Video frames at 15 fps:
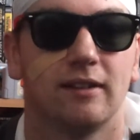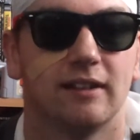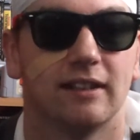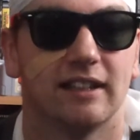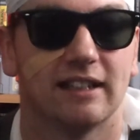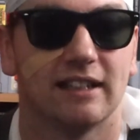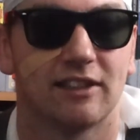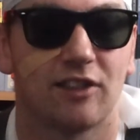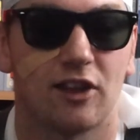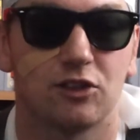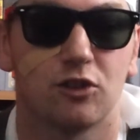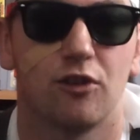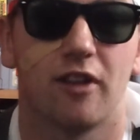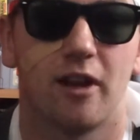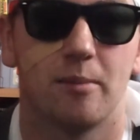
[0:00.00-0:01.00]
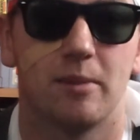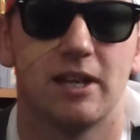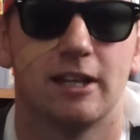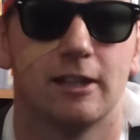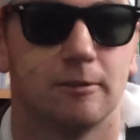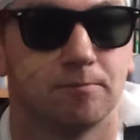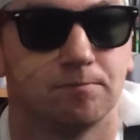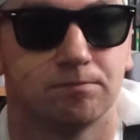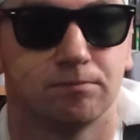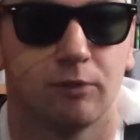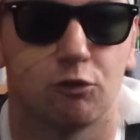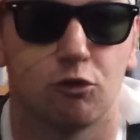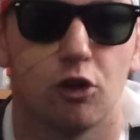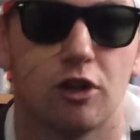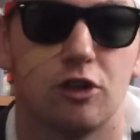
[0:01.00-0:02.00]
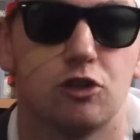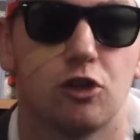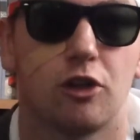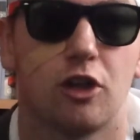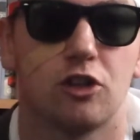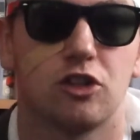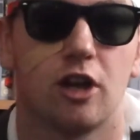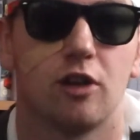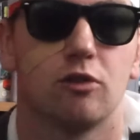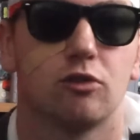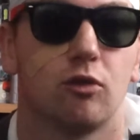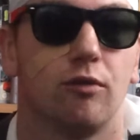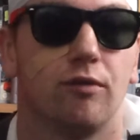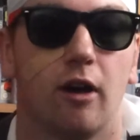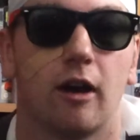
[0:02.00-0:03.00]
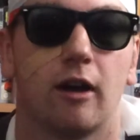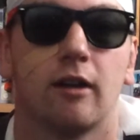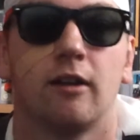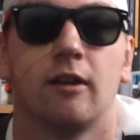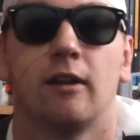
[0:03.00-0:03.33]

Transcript: Thanks a lot for that, mate. Really enjoy your channel so far.